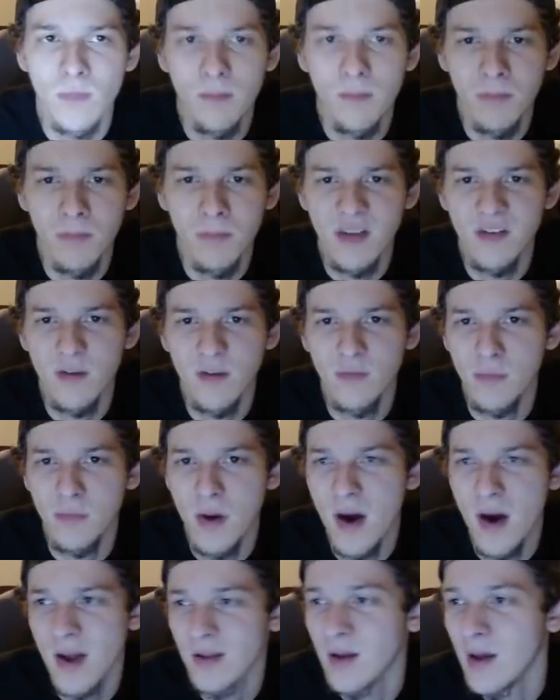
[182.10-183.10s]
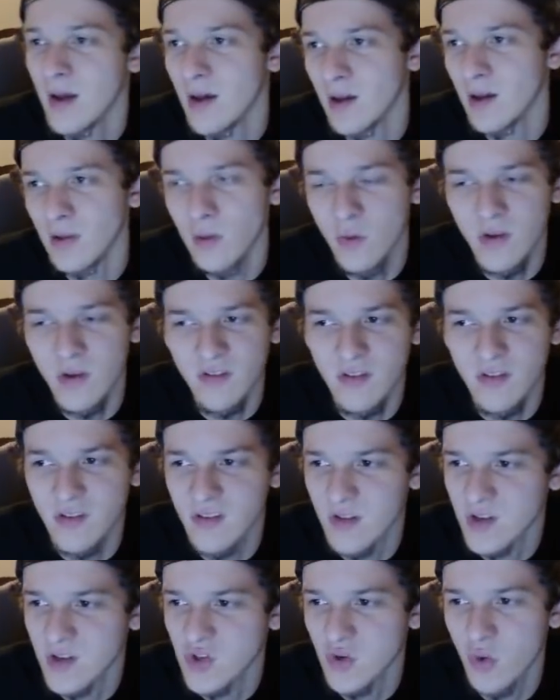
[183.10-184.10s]
pace-up spot, Luka's just
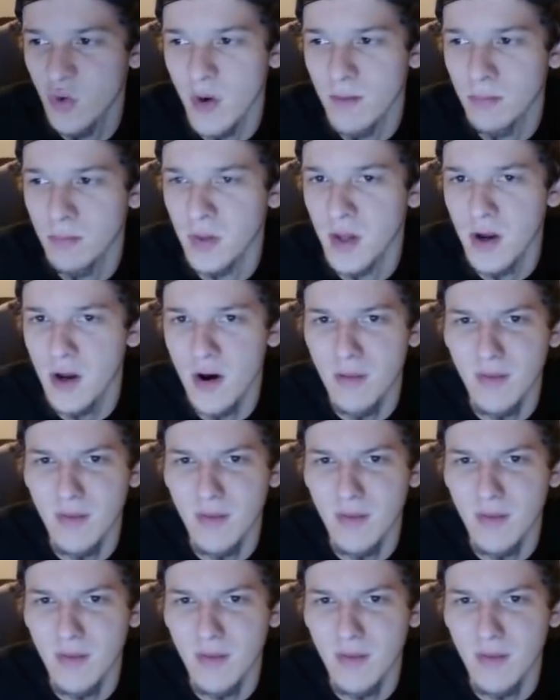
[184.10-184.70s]
such a great player.